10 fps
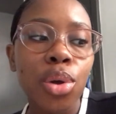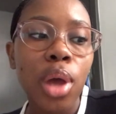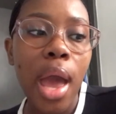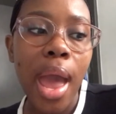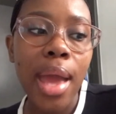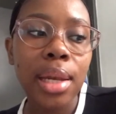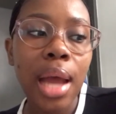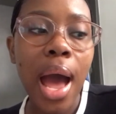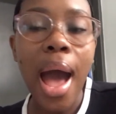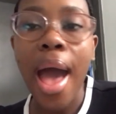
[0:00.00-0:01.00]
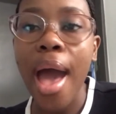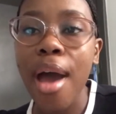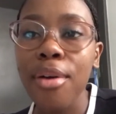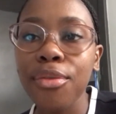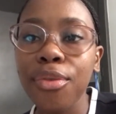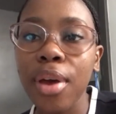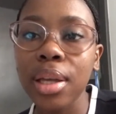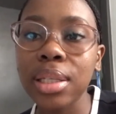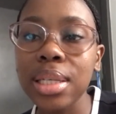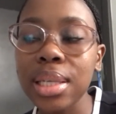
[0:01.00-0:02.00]
and I have
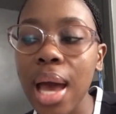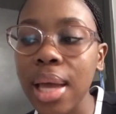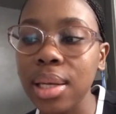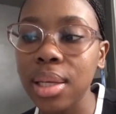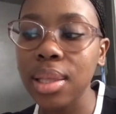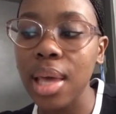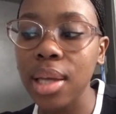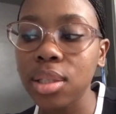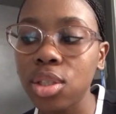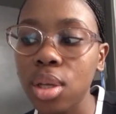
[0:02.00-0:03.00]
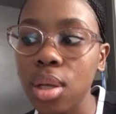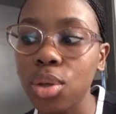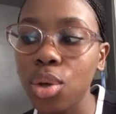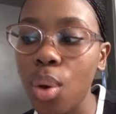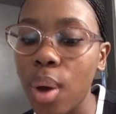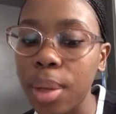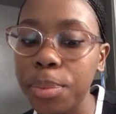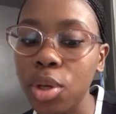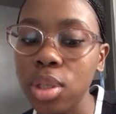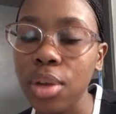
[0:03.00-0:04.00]
decided that you know what
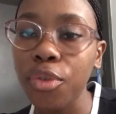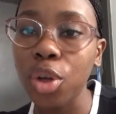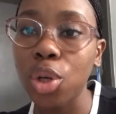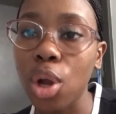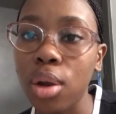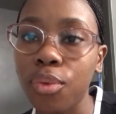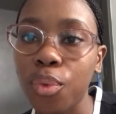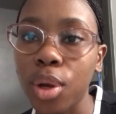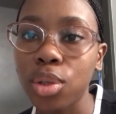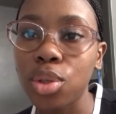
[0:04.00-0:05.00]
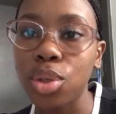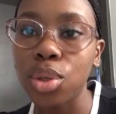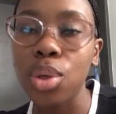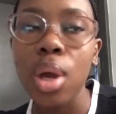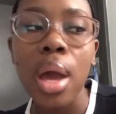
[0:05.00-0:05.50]
because I've got a lot of work to do